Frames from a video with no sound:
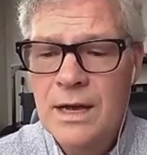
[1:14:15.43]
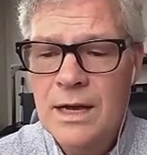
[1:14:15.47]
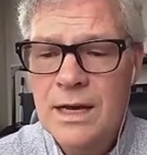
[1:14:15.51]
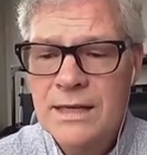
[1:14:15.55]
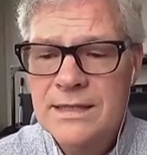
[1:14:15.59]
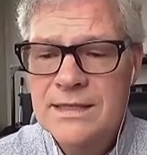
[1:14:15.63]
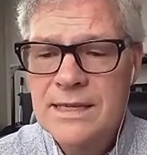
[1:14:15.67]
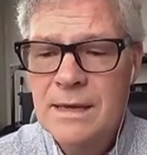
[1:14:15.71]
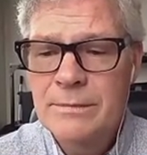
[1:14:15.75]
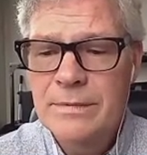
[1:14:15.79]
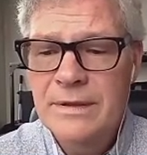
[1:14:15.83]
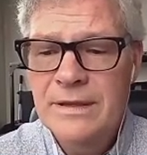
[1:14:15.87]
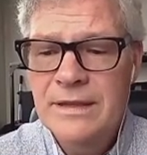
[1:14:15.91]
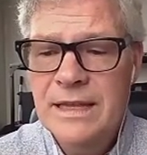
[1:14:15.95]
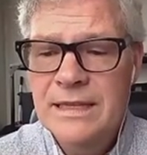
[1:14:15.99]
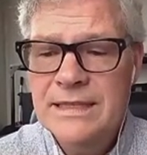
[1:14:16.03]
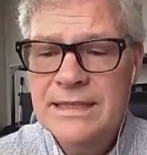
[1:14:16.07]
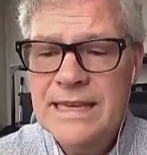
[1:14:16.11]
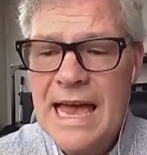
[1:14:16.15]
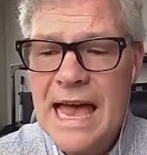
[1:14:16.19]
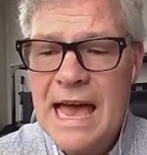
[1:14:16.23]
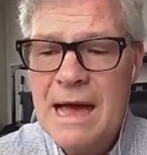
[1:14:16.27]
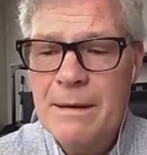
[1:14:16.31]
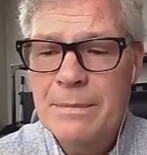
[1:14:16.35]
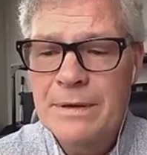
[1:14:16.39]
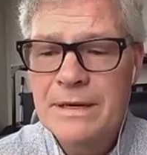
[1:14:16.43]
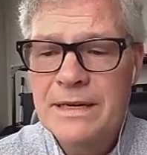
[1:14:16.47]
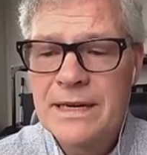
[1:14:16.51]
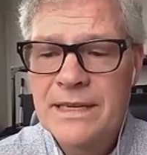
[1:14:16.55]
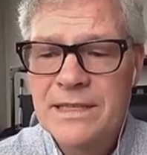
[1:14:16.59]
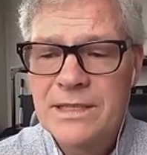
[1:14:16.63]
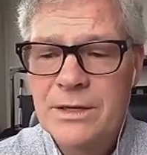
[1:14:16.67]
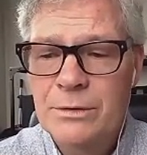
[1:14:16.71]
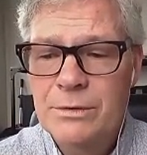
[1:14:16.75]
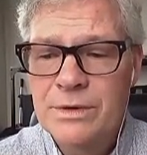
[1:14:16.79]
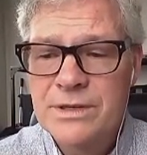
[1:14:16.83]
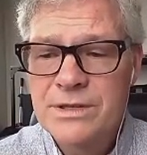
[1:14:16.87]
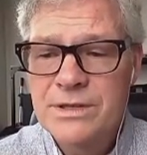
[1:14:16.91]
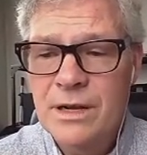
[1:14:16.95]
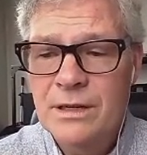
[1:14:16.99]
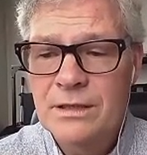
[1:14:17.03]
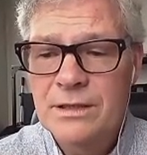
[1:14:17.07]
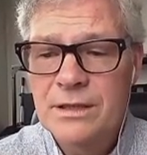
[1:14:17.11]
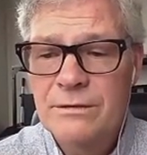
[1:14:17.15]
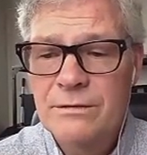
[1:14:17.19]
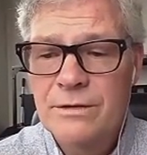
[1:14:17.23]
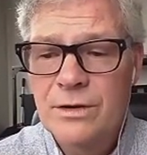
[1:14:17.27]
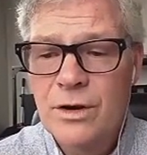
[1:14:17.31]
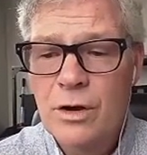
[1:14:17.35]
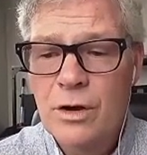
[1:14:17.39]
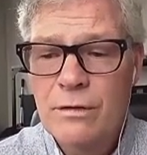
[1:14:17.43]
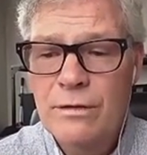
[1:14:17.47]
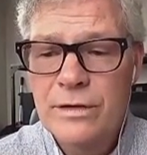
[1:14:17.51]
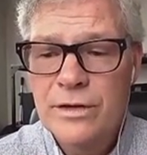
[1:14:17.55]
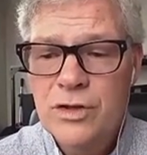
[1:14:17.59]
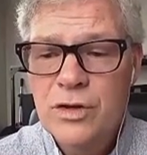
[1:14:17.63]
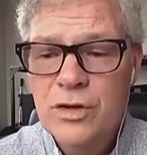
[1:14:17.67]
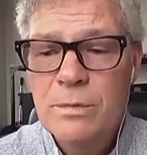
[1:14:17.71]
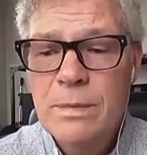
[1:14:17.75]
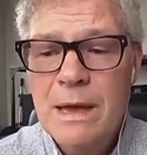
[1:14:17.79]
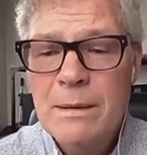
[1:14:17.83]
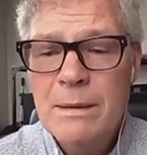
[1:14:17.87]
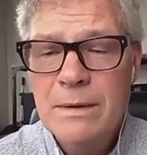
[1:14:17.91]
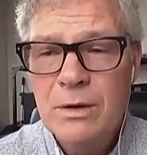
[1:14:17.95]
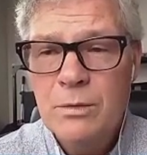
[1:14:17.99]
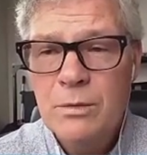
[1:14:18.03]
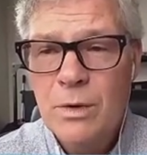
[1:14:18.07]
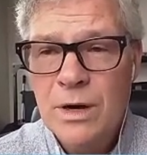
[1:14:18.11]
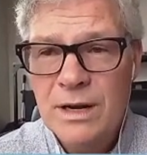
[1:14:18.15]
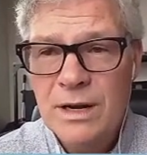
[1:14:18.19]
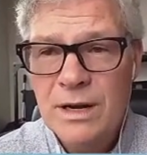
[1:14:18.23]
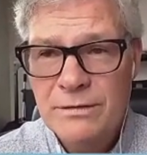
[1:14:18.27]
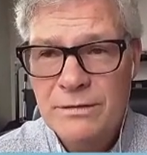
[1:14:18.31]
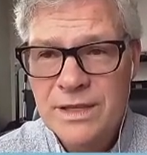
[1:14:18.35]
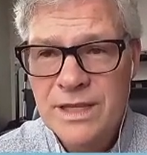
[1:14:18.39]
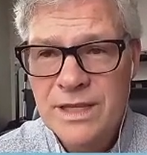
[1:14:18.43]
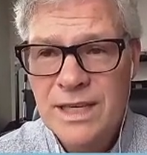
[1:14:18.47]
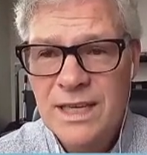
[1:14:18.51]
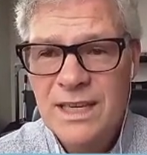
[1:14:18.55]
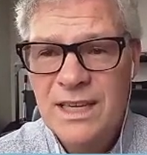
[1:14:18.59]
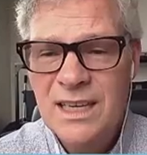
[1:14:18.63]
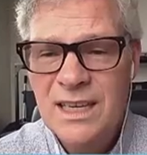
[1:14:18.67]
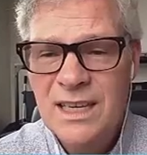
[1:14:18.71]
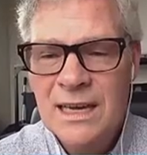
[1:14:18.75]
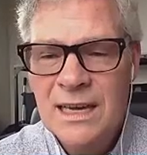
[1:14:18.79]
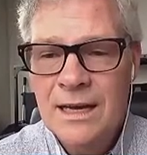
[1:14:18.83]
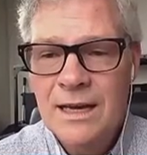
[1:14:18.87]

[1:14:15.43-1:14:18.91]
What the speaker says: something that's happened as a result of COVID. You may be one of the